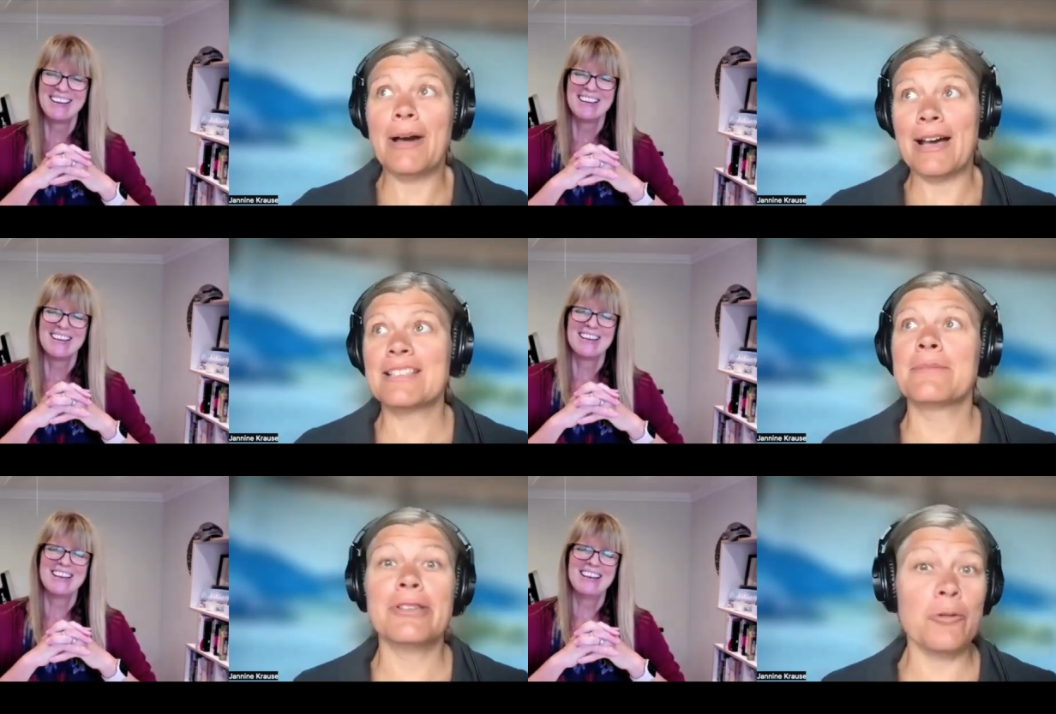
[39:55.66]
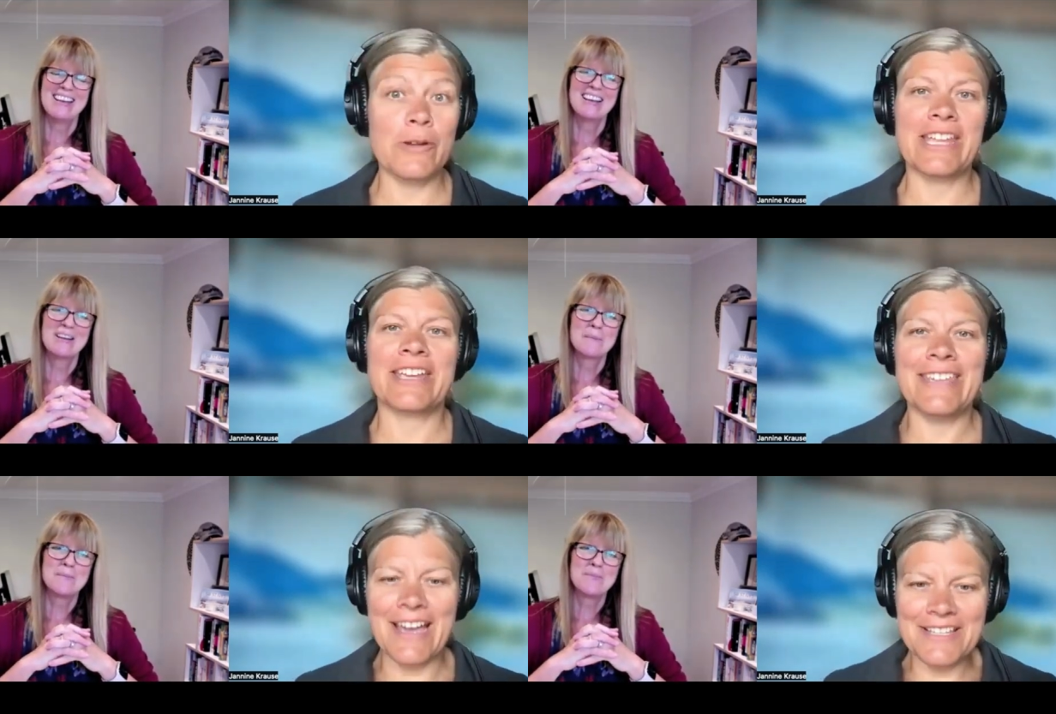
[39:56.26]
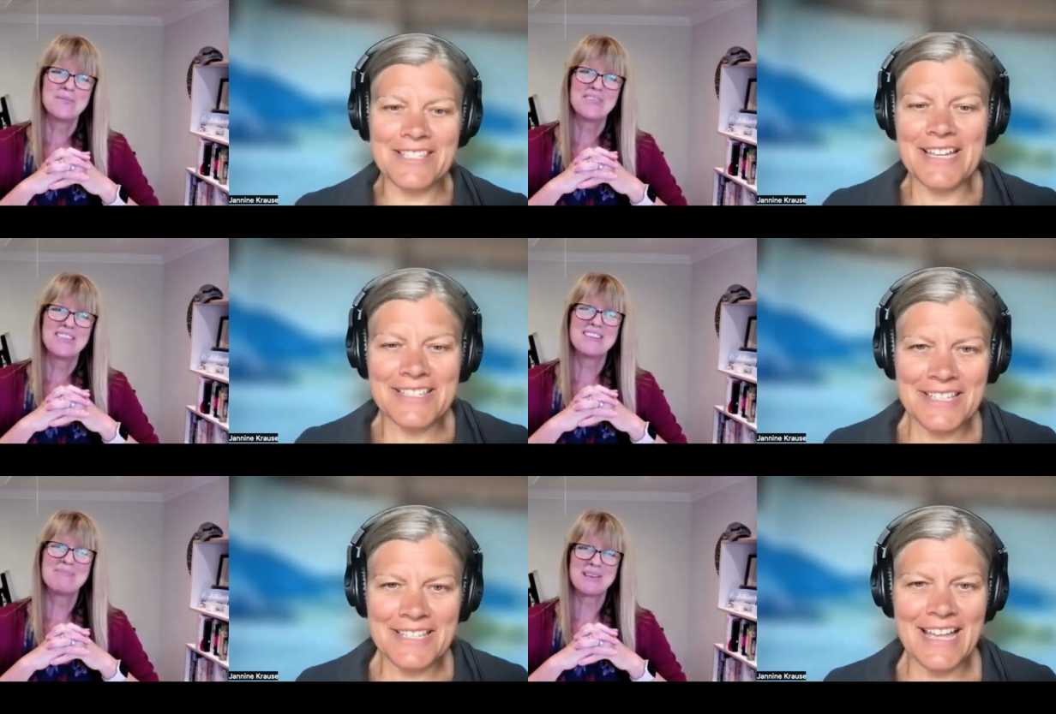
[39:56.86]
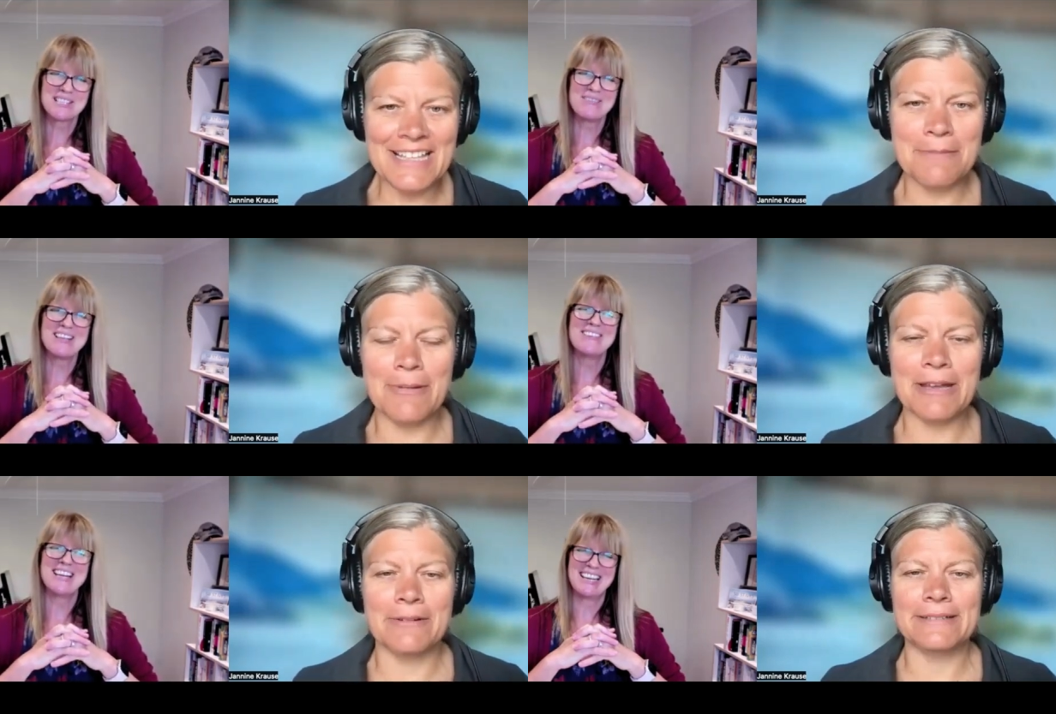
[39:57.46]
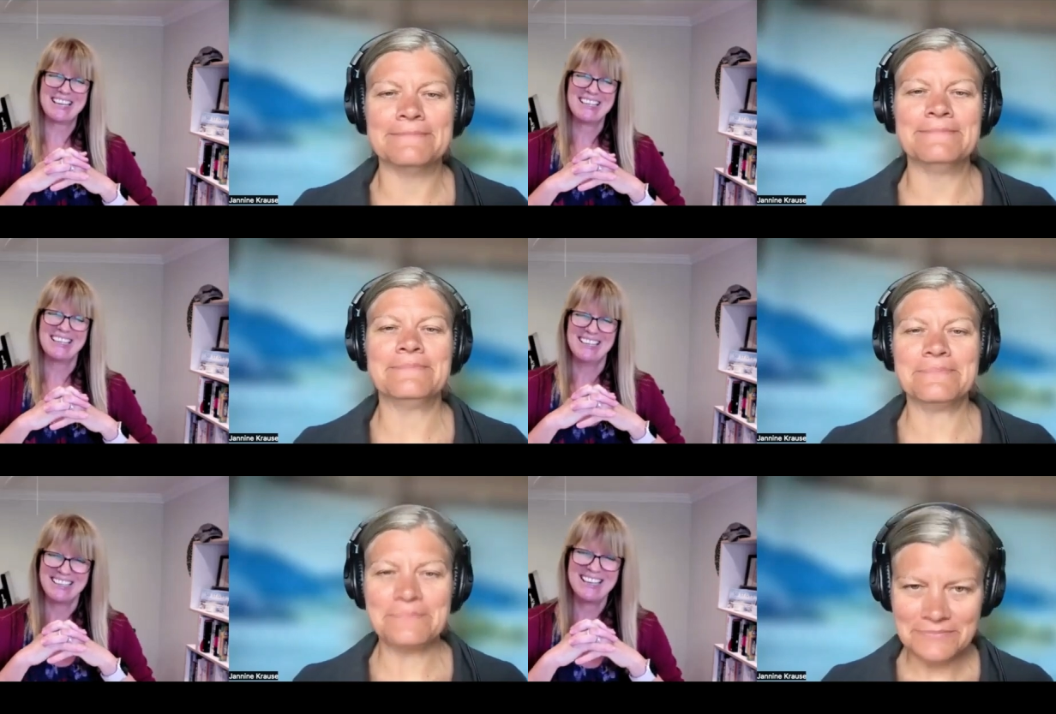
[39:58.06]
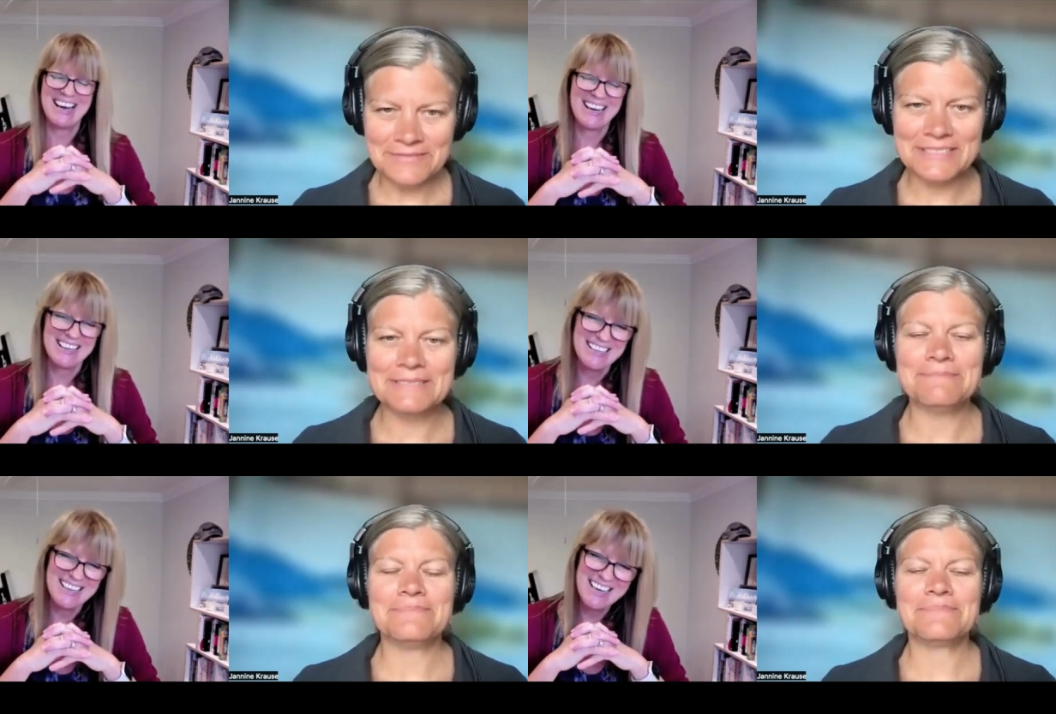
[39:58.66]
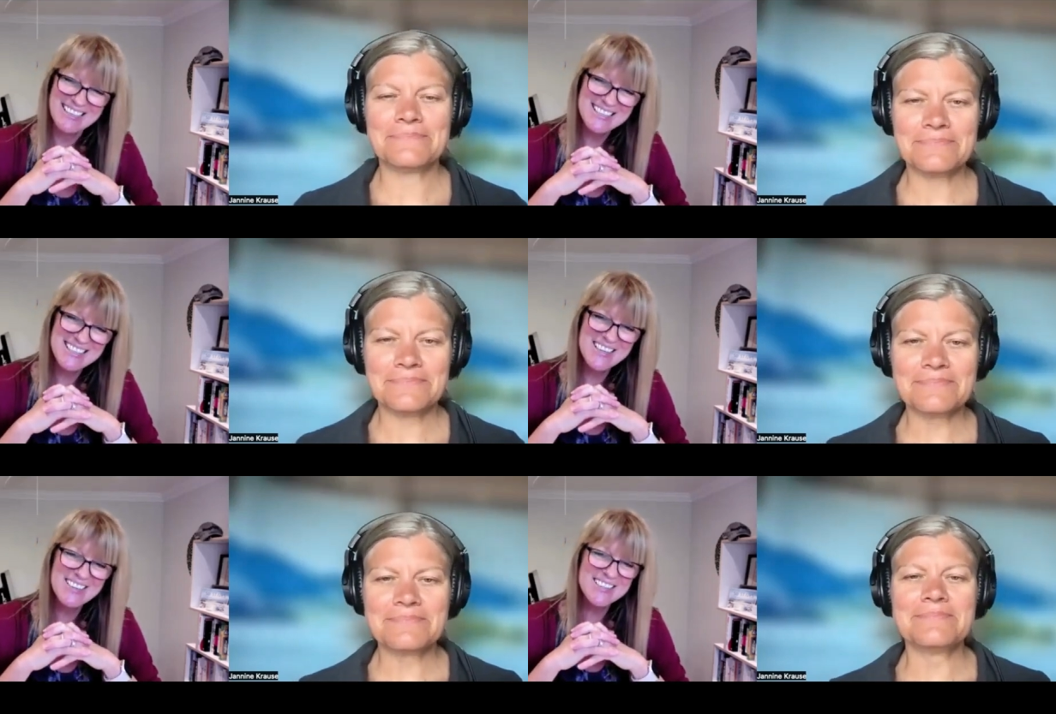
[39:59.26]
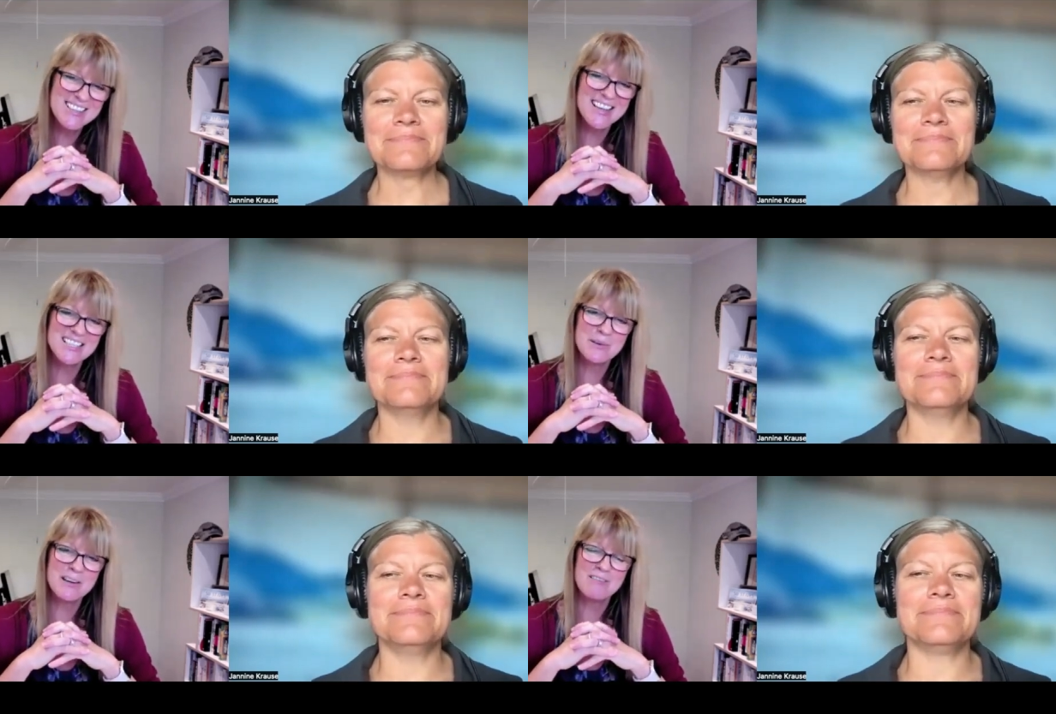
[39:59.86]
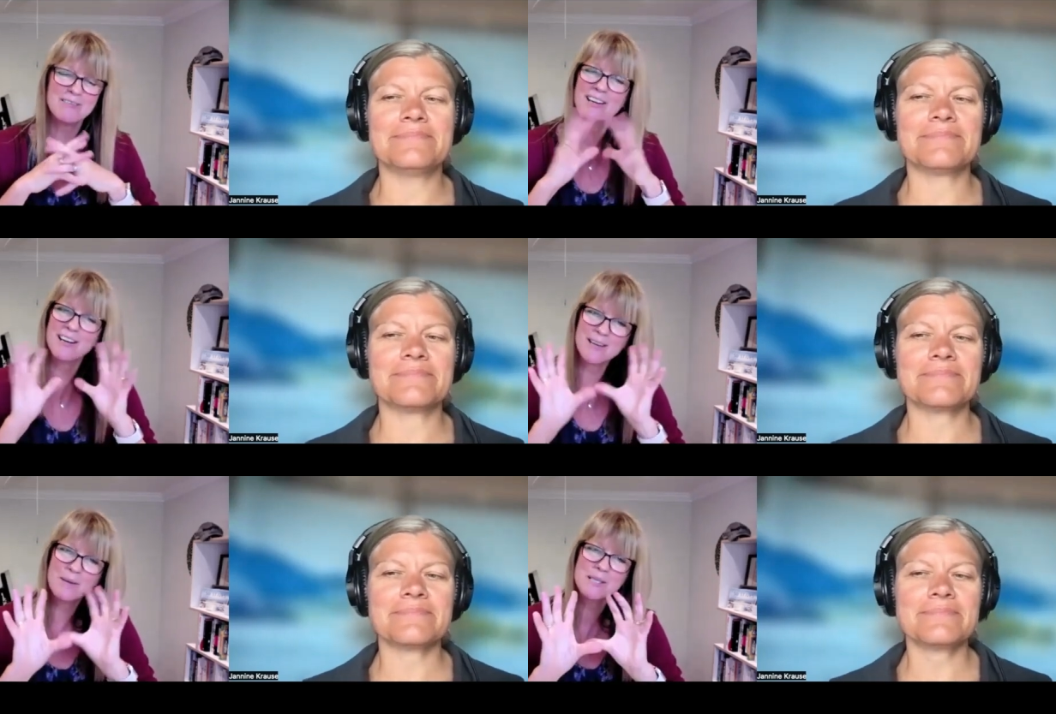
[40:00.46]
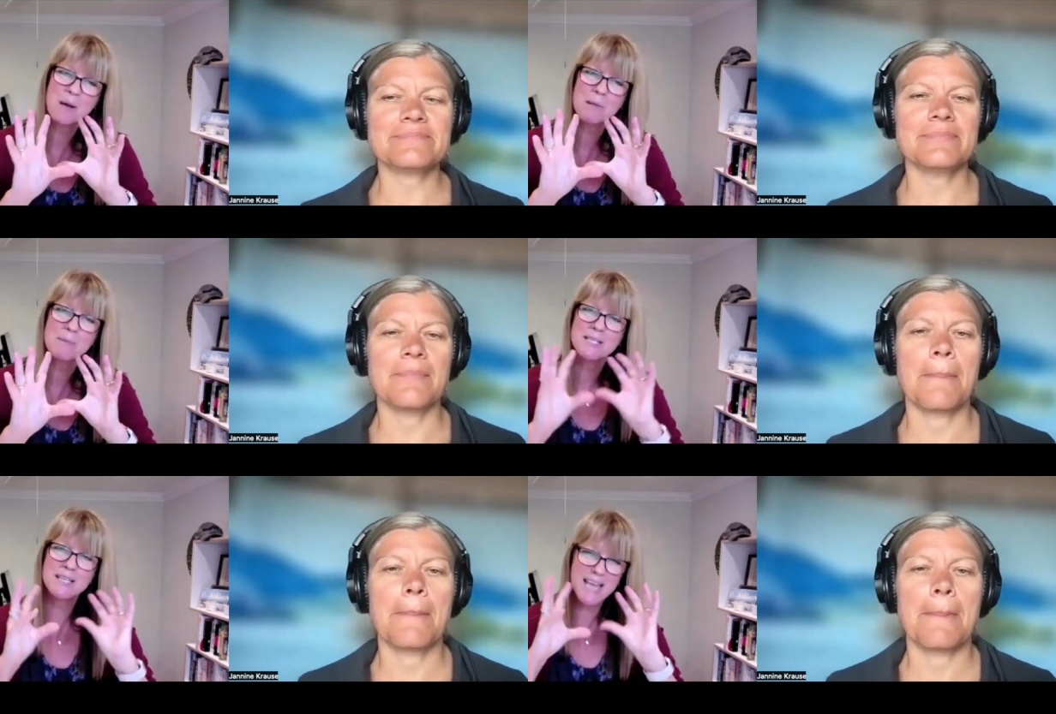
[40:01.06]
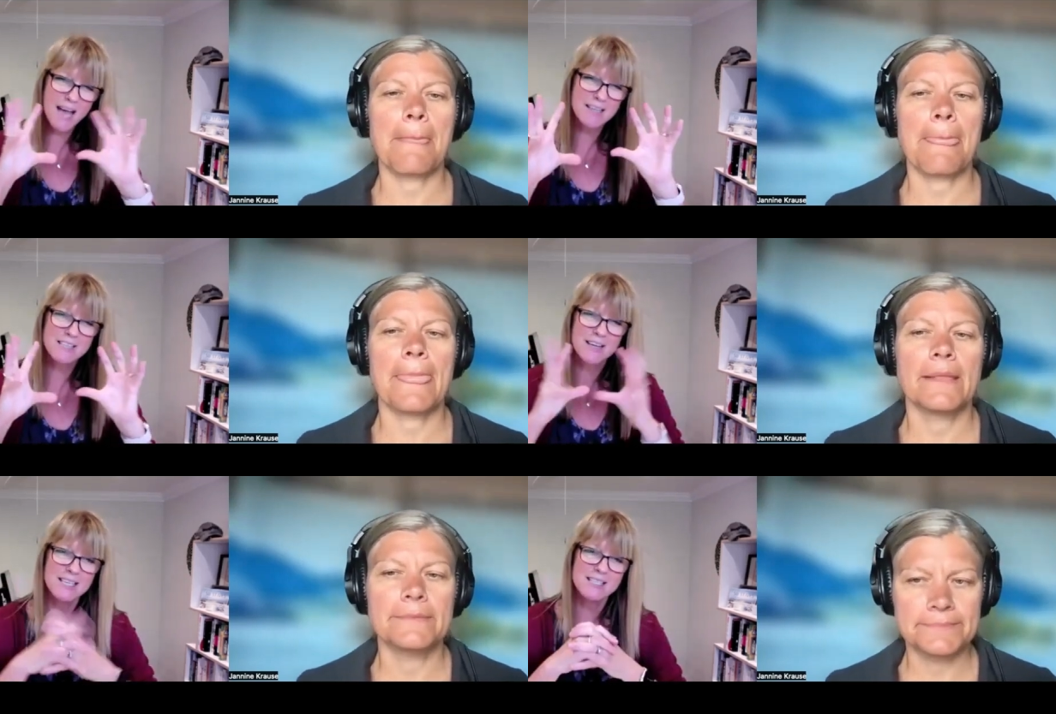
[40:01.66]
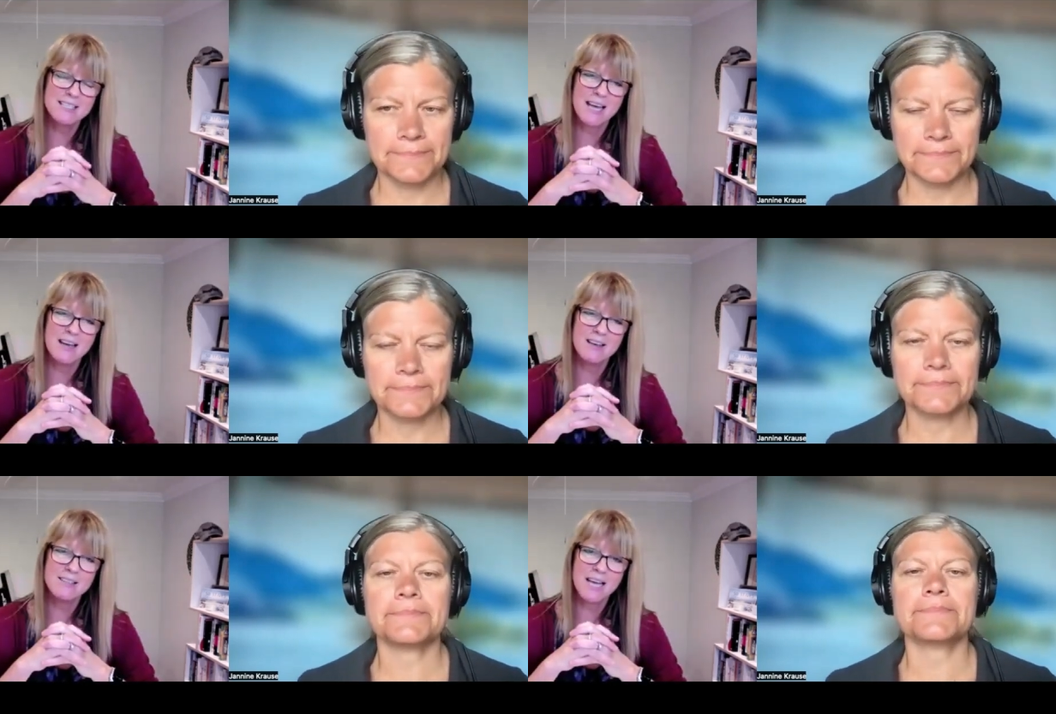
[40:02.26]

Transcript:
Speaker 1: Possibly a week. Yes, that's a that's a big a one.
Speaker 2: Yeah, yeah. So so that's where I've I've lumped supplements in the activate se- uh,